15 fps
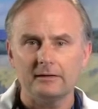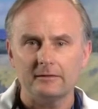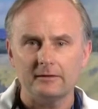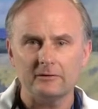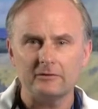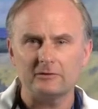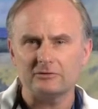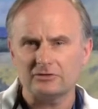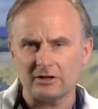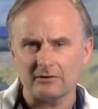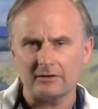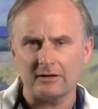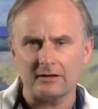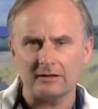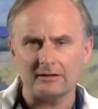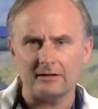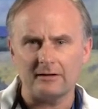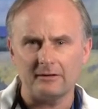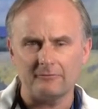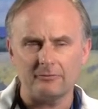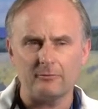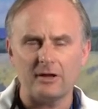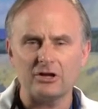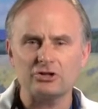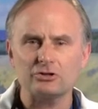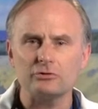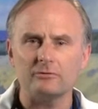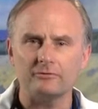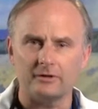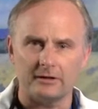This is generally an
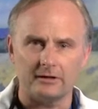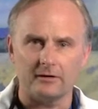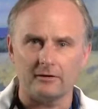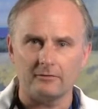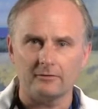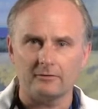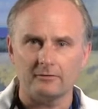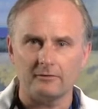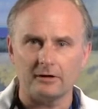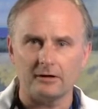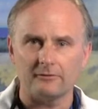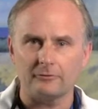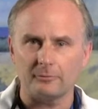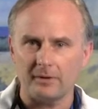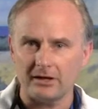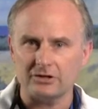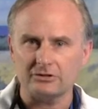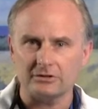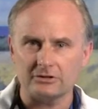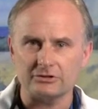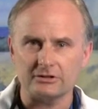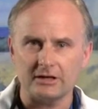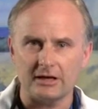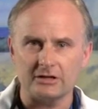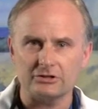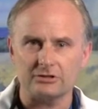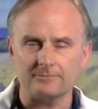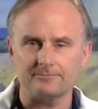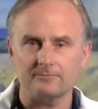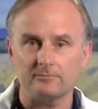informational video for patient
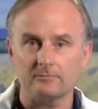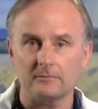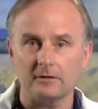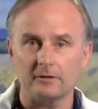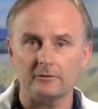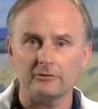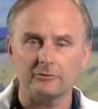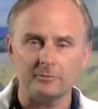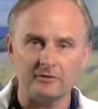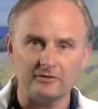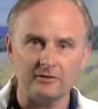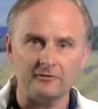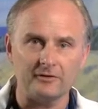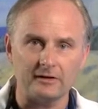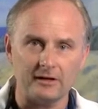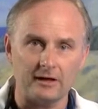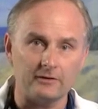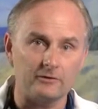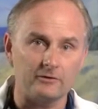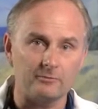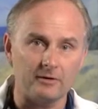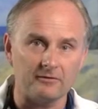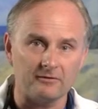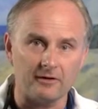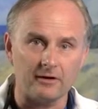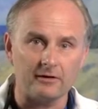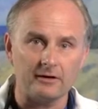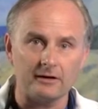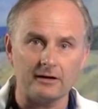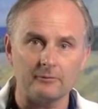education. Now, specific cases may
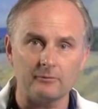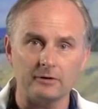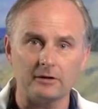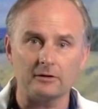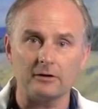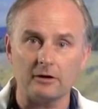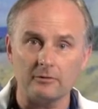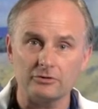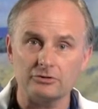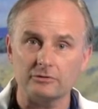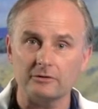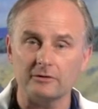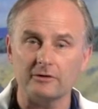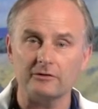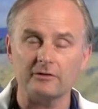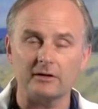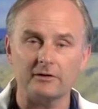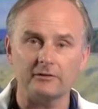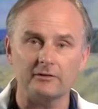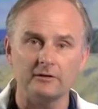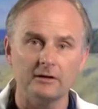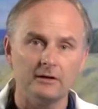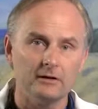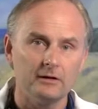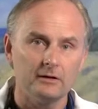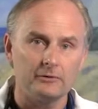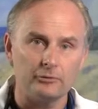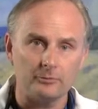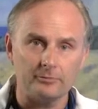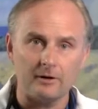vary, and I would encourage you to discuss
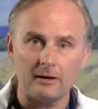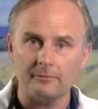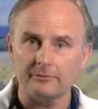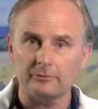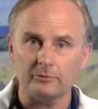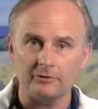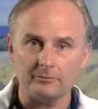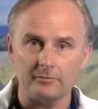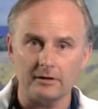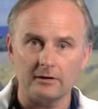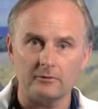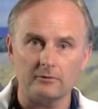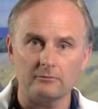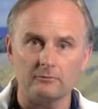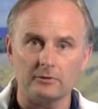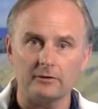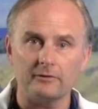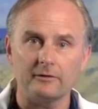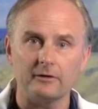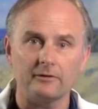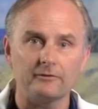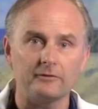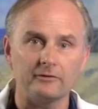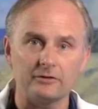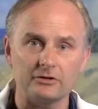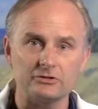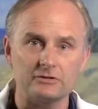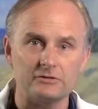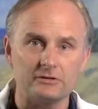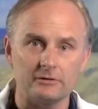your problems with me or one of the other
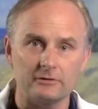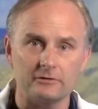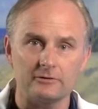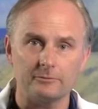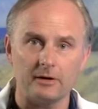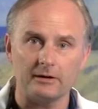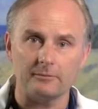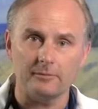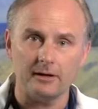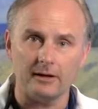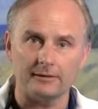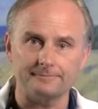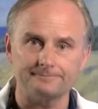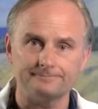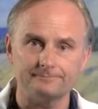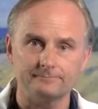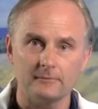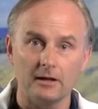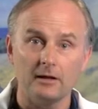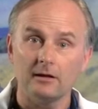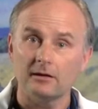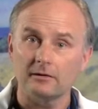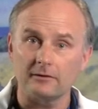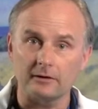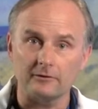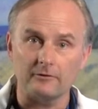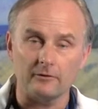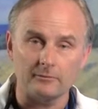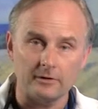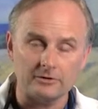physicians here at Spine and Pain. Thanks
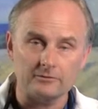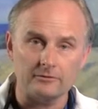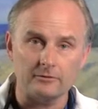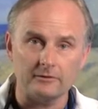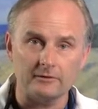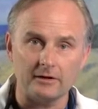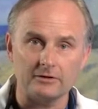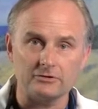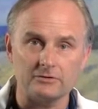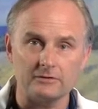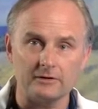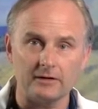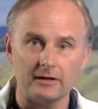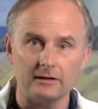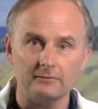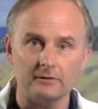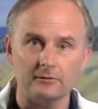very much for your attention today.